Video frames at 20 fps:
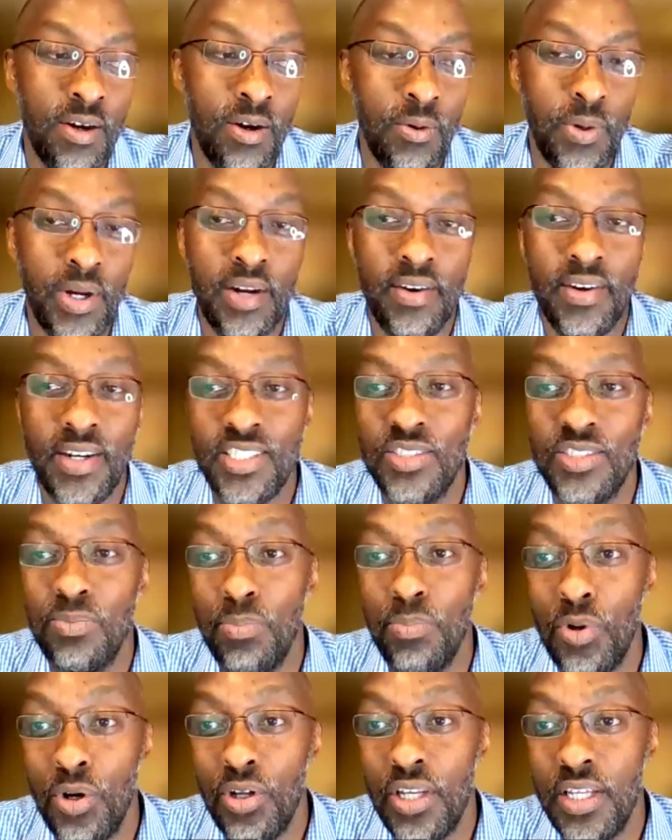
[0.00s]
whereas
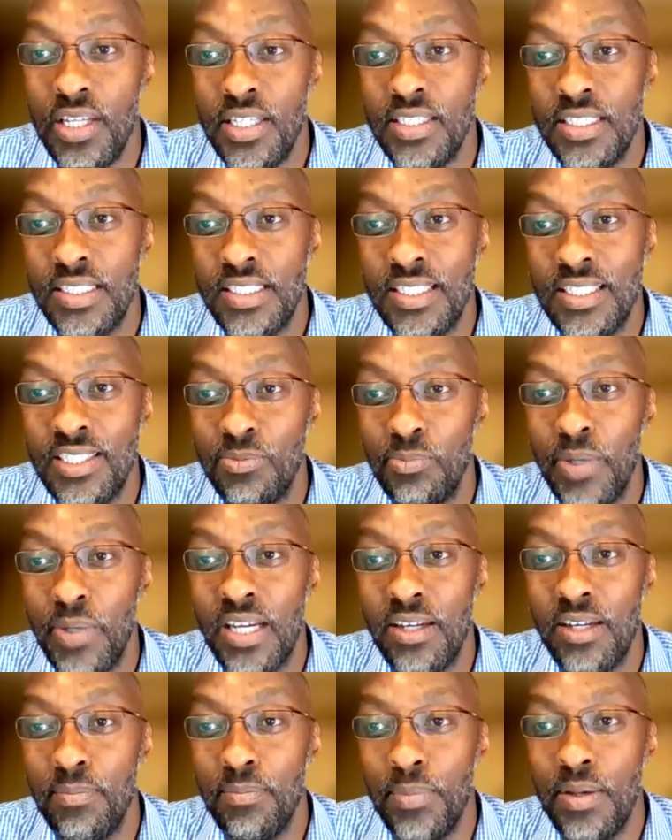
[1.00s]
small entities
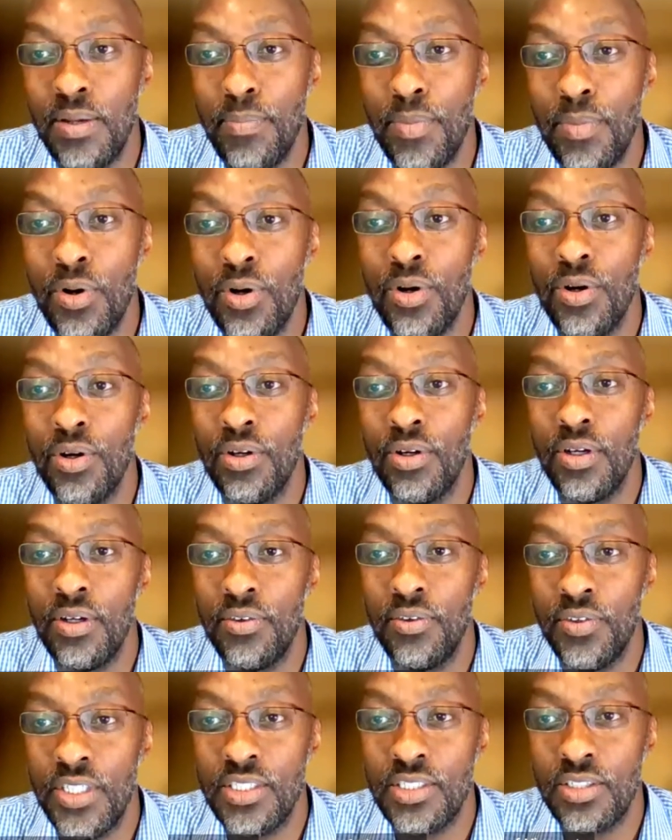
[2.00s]
might be more uh,
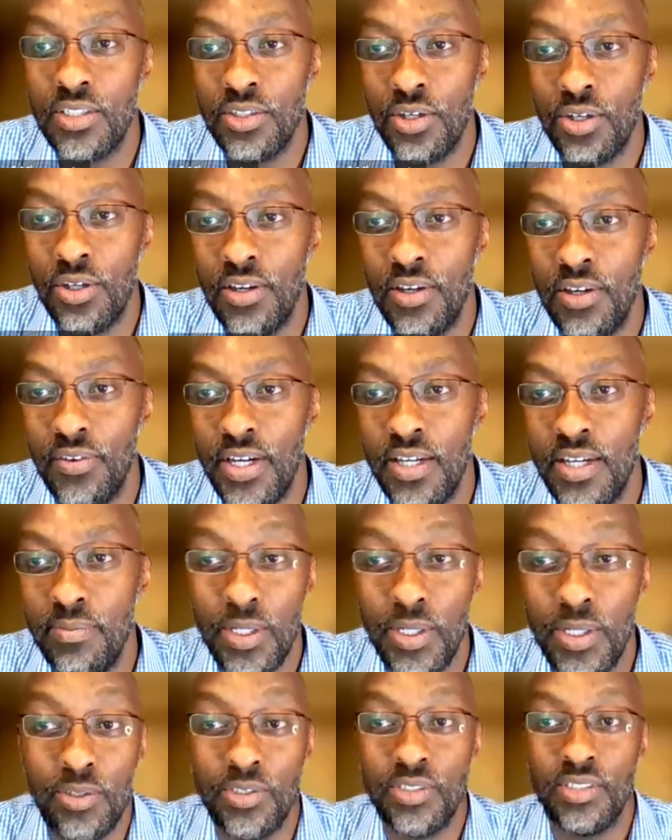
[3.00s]
risk tolerant
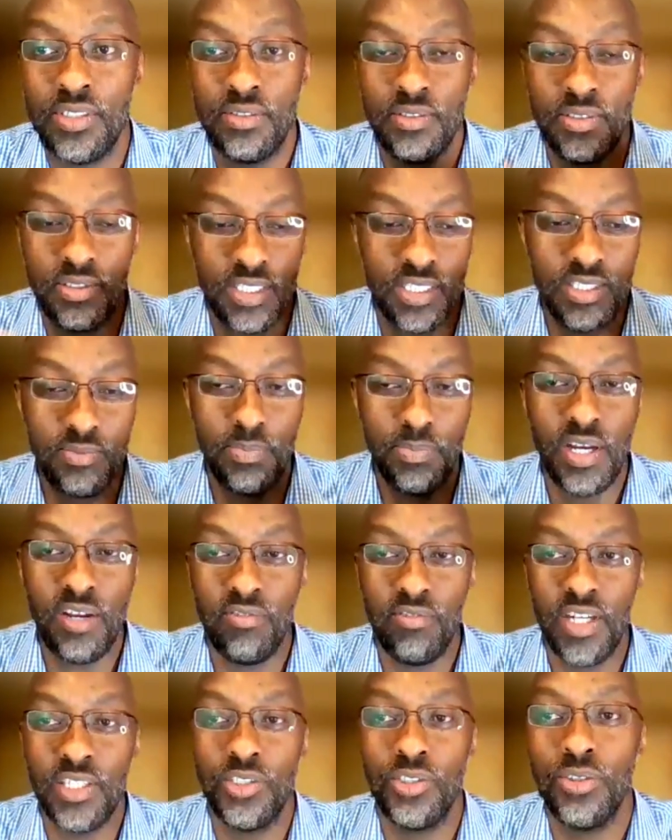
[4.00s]
because just by
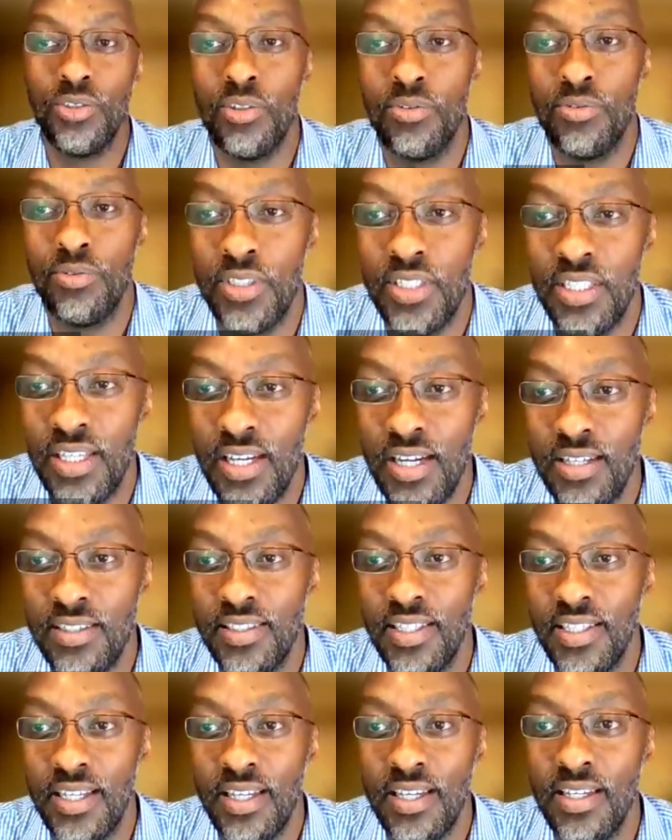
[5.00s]
virtue of what they are,
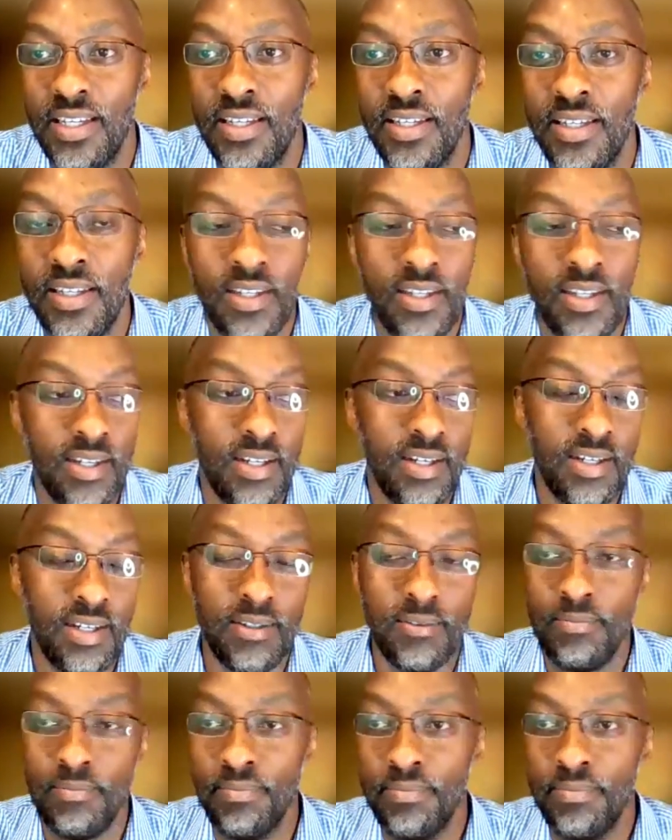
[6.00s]
they can uh,